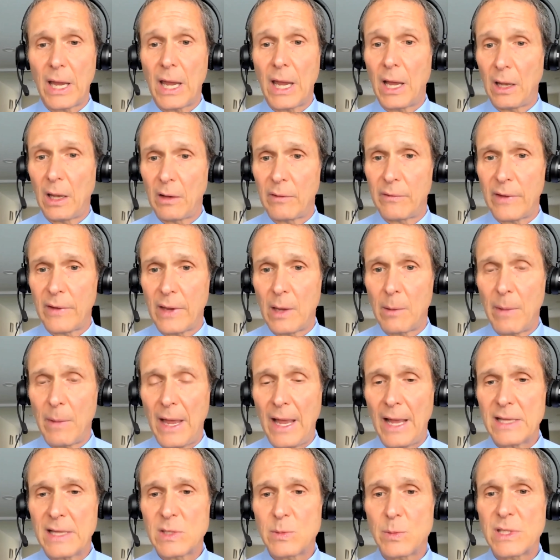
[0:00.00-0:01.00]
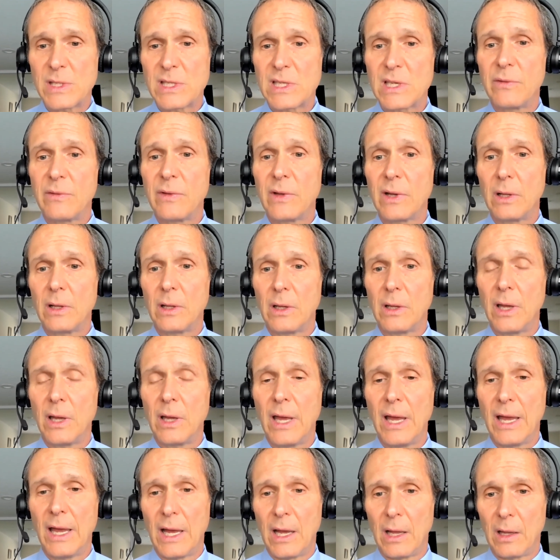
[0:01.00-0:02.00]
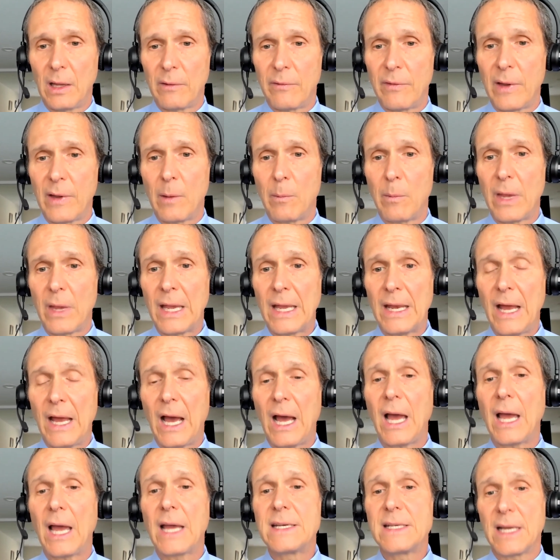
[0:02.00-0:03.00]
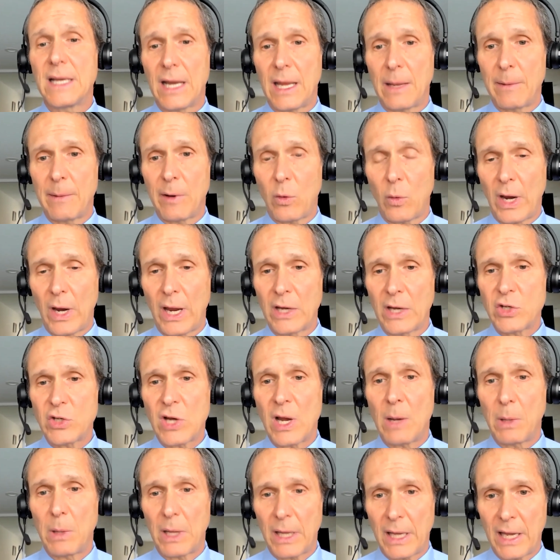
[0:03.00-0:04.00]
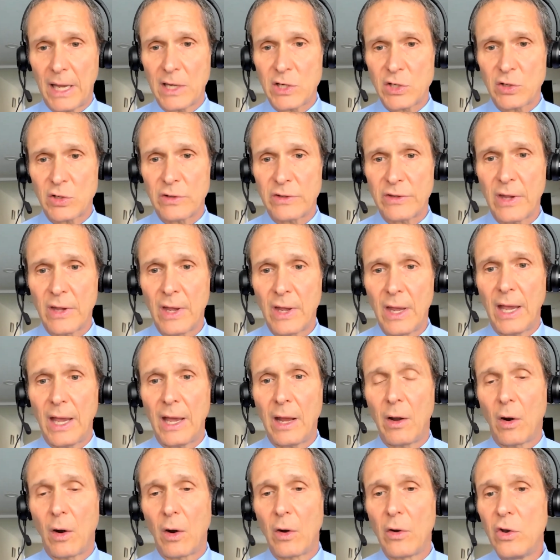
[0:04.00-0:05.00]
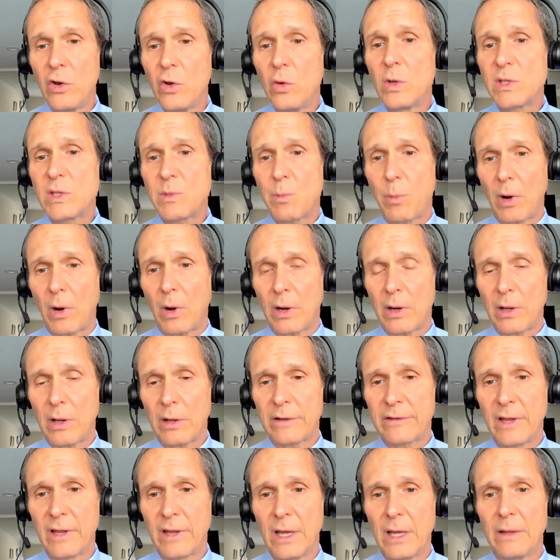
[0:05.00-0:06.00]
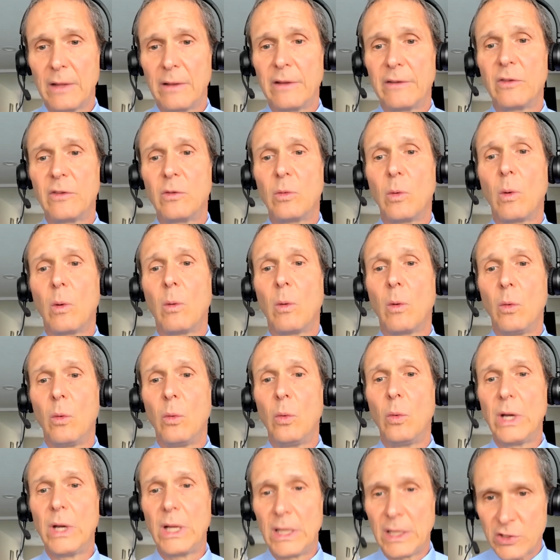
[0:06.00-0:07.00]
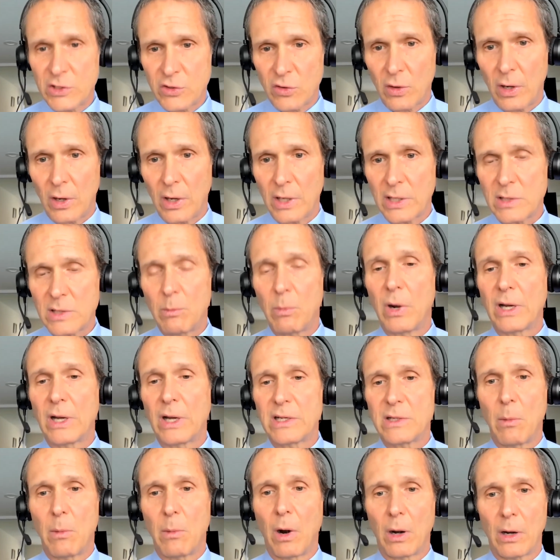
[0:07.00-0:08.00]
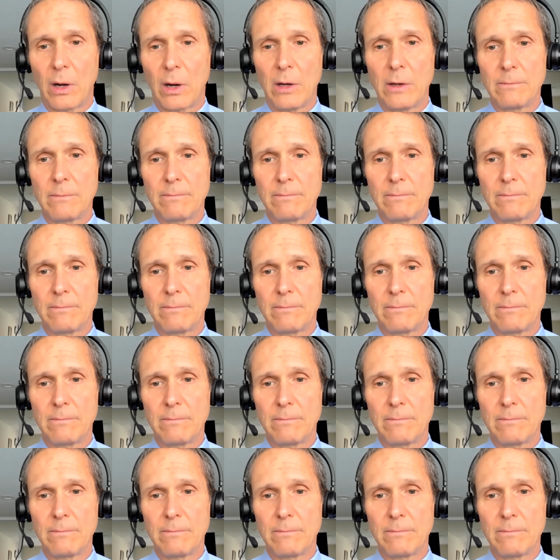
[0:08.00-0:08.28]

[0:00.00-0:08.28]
LFM, and specifically LFM in high dynamic range applications. And our newest products, this is what we're really trying to bring to market.